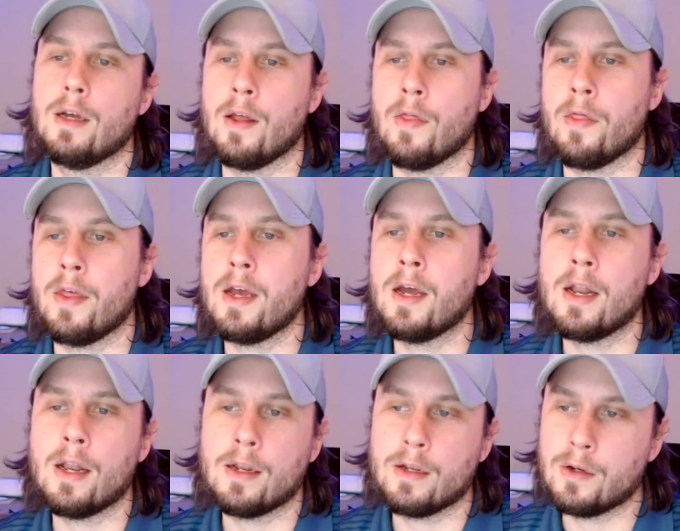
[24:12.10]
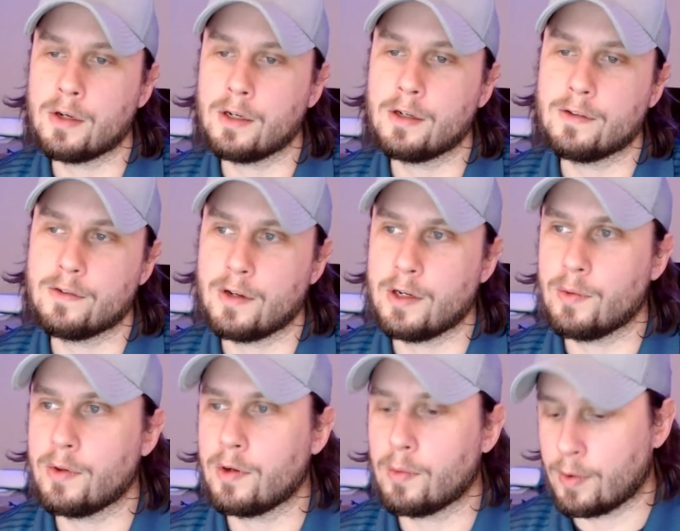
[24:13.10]
And then you can continue
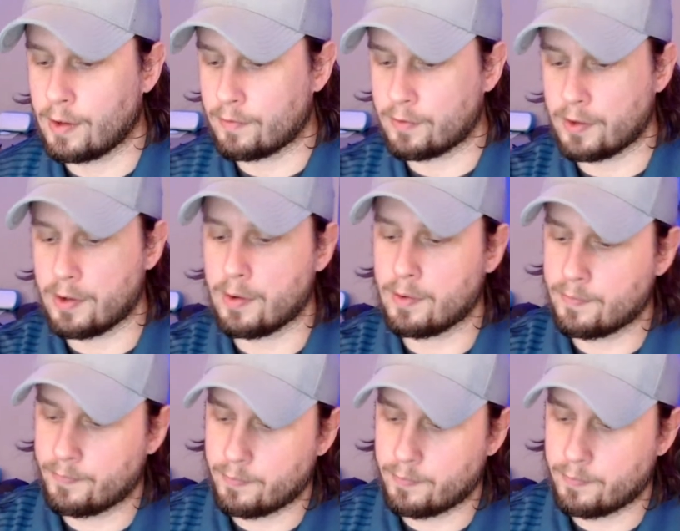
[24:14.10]
with your workflow.